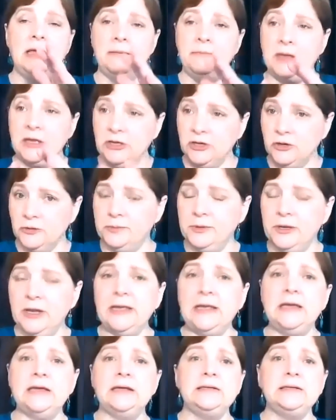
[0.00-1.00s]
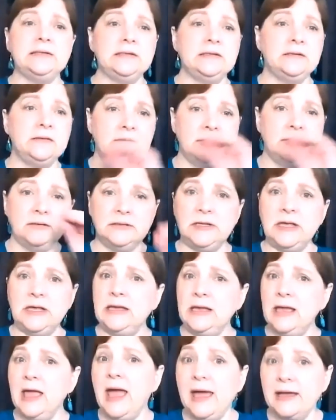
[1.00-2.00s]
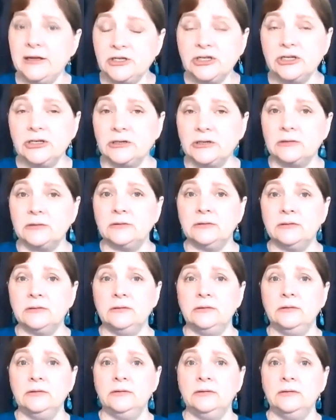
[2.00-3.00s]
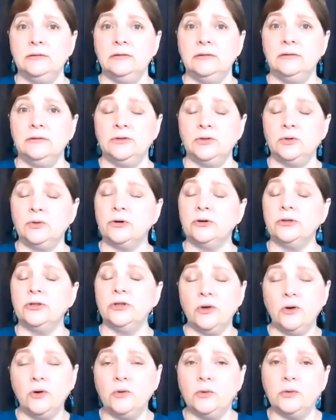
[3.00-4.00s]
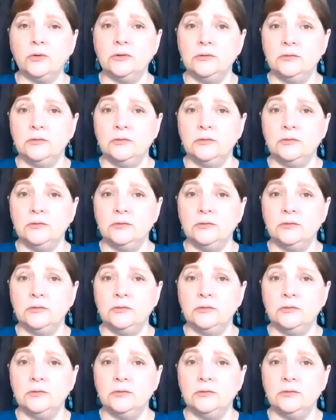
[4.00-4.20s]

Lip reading: make your plans and take action toward the goal.